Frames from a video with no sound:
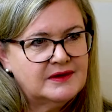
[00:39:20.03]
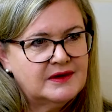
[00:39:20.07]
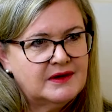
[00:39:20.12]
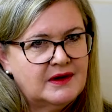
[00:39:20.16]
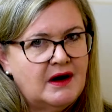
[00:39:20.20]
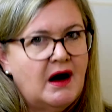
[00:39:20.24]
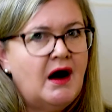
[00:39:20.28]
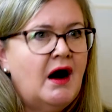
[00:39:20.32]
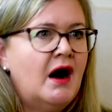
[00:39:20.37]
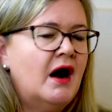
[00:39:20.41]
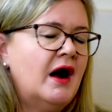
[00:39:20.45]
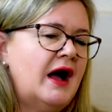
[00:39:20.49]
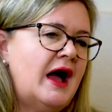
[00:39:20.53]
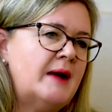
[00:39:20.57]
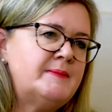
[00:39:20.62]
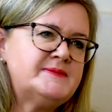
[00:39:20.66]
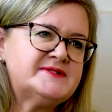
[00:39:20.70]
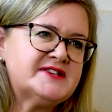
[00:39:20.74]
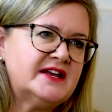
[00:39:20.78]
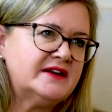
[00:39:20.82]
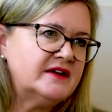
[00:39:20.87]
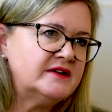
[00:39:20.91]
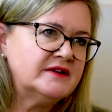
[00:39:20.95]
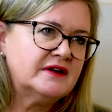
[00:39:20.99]
Oh,
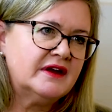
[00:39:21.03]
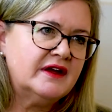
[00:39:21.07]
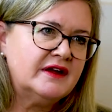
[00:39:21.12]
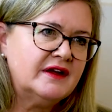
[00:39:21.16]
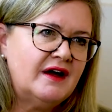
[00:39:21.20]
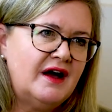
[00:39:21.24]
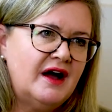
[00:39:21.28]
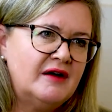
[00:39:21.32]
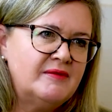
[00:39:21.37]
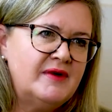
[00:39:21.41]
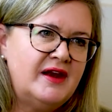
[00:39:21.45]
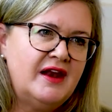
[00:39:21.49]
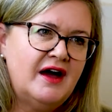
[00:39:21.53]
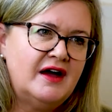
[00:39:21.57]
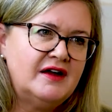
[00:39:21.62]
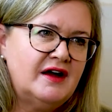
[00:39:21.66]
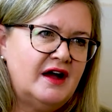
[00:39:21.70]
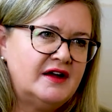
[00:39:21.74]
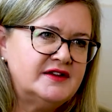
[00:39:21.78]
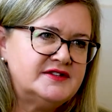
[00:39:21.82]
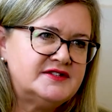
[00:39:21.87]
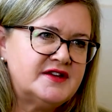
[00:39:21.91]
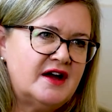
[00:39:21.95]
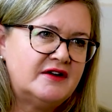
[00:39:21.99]
absolutely. I mean,
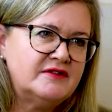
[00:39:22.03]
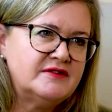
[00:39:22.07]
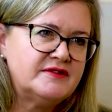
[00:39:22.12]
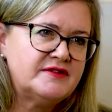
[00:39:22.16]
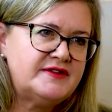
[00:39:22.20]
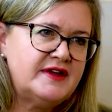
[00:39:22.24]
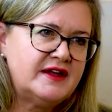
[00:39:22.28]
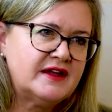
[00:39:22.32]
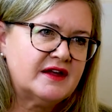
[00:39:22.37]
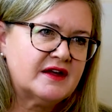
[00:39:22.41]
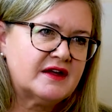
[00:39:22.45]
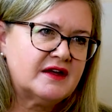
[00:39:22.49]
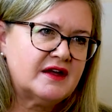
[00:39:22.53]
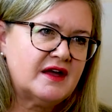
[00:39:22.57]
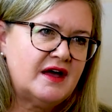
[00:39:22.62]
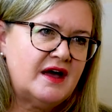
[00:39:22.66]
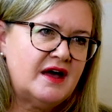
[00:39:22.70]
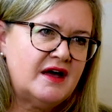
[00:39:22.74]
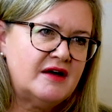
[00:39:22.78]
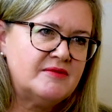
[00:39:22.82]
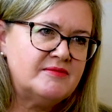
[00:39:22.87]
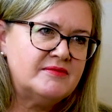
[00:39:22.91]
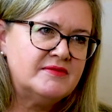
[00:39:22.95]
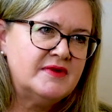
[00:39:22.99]
I don't think,
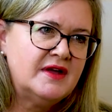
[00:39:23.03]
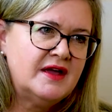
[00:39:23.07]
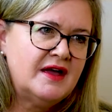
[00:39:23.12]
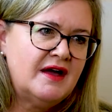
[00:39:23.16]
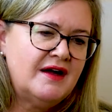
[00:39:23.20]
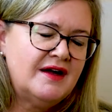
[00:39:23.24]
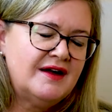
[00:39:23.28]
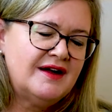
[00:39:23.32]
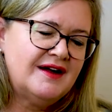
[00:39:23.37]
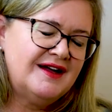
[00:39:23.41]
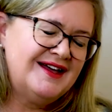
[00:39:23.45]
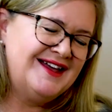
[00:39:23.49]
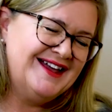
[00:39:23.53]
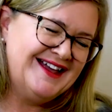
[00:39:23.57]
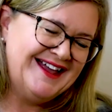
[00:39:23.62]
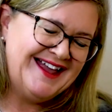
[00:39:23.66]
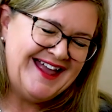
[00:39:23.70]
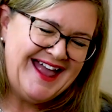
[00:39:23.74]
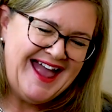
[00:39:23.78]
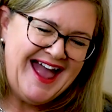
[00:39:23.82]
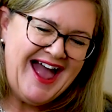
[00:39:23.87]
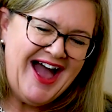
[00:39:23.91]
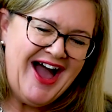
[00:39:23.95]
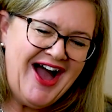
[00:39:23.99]

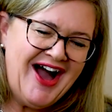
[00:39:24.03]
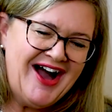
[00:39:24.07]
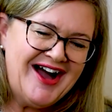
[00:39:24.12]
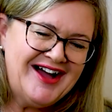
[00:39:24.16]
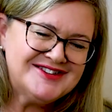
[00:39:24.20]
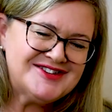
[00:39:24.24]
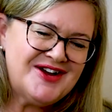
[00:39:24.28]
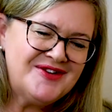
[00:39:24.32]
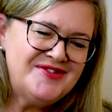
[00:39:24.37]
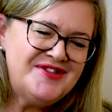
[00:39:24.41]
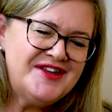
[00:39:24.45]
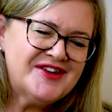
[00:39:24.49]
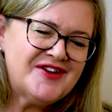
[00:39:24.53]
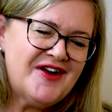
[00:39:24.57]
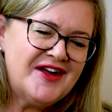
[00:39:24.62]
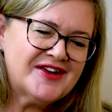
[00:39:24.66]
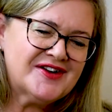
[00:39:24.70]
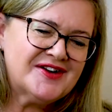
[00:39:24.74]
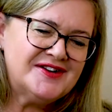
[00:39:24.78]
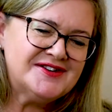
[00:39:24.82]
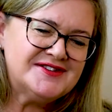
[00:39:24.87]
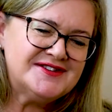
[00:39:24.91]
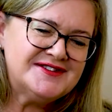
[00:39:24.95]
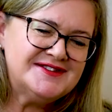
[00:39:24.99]
I don't think I
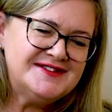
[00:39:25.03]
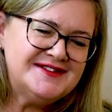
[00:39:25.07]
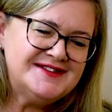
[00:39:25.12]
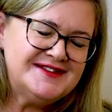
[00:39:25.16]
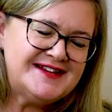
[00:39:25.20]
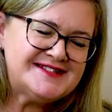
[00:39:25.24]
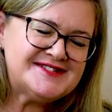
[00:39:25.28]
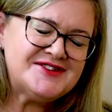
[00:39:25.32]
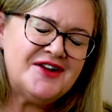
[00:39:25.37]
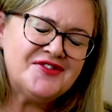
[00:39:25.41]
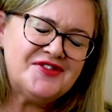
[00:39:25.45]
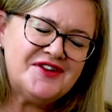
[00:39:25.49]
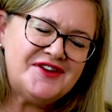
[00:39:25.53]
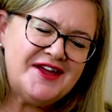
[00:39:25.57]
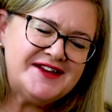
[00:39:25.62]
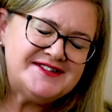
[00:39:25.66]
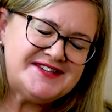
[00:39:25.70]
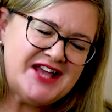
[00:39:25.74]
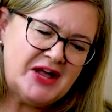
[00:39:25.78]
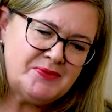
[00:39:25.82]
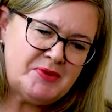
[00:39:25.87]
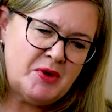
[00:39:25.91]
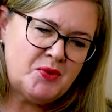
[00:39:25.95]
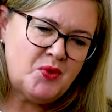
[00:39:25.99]
could. It's not that I
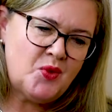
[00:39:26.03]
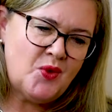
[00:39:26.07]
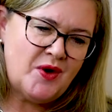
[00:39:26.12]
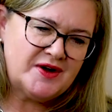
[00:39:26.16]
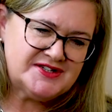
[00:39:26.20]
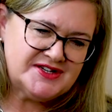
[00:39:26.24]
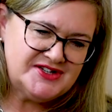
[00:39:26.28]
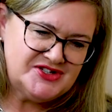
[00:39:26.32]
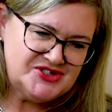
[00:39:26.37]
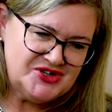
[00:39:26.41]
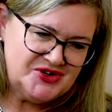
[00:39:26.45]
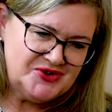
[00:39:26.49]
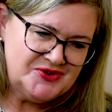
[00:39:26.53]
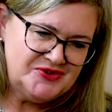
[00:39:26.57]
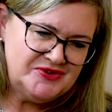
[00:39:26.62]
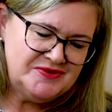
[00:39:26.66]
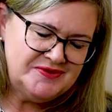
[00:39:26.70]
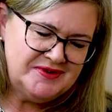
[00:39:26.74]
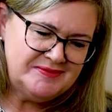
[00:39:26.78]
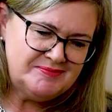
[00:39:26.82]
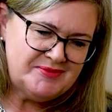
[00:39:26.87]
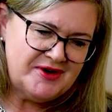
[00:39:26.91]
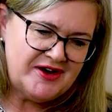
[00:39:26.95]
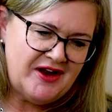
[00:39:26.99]
tell people what to
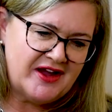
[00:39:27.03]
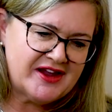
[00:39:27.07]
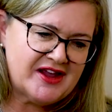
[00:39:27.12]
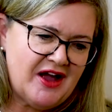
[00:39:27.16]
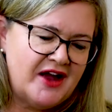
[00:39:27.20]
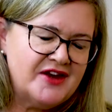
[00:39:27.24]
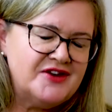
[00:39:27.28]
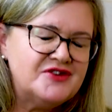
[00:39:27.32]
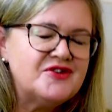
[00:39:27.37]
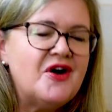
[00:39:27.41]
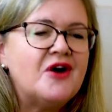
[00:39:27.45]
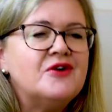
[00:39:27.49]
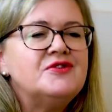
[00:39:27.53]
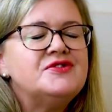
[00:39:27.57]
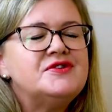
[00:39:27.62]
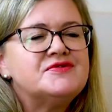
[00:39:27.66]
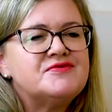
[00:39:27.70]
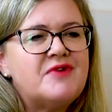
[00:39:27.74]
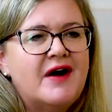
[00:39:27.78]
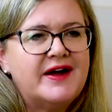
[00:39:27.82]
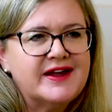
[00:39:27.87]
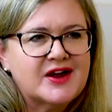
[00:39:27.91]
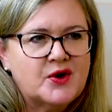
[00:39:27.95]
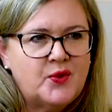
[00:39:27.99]
do, but I know the
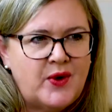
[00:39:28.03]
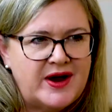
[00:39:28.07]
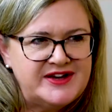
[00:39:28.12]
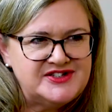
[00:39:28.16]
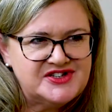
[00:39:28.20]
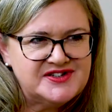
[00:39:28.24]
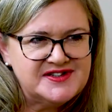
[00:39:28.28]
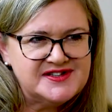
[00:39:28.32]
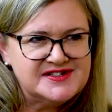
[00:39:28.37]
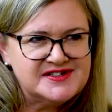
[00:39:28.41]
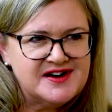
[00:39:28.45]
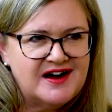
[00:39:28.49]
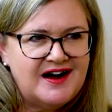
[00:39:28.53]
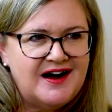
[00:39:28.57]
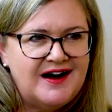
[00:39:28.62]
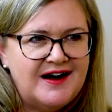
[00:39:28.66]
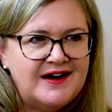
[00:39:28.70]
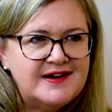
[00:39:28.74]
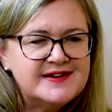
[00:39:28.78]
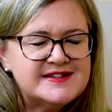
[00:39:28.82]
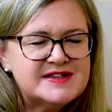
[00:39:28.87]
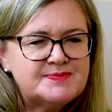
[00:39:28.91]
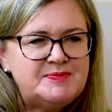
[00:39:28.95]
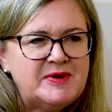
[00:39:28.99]
right questions to
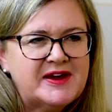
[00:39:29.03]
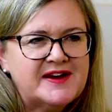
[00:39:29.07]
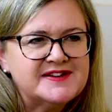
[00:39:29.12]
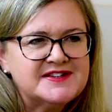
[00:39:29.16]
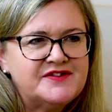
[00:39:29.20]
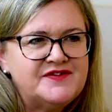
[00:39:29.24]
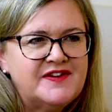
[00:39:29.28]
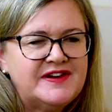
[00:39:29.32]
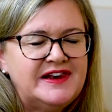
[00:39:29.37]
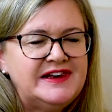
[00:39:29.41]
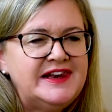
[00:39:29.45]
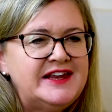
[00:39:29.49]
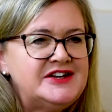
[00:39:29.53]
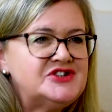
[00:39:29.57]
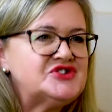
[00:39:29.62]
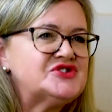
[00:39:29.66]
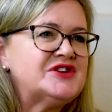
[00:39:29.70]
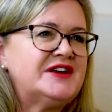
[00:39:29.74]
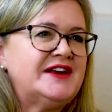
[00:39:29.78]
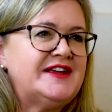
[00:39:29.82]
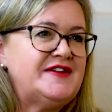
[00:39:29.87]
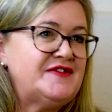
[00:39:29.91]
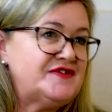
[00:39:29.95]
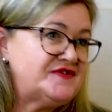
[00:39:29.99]
ask because I've
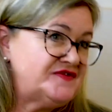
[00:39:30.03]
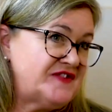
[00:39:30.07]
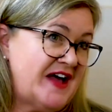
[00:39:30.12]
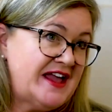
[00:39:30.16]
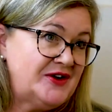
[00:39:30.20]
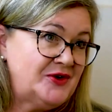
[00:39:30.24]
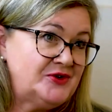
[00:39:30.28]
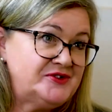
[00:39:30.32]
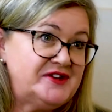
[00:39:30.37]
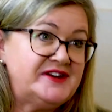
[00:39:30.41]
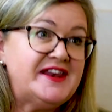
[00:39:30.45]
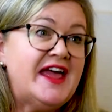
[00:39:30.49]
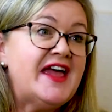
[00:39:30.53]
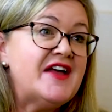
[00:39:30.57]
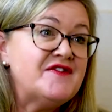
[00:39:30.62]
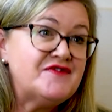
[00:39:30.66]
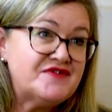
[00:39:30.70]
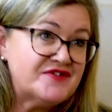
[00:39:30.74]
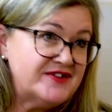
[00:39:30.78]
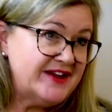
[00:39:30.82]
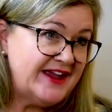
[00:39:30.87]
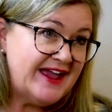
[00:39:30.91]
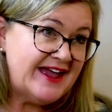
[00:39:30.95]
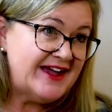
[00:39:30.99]
literally failed in
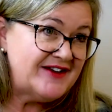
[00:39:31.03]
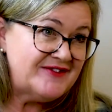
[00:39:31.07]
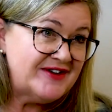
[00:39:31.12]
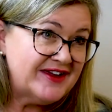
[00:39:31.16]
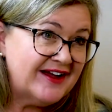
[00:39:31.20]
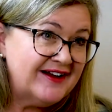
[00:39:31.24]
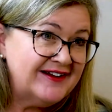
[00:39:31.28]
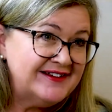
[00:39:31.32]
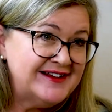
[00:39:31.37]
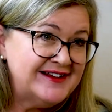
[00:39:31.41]
every area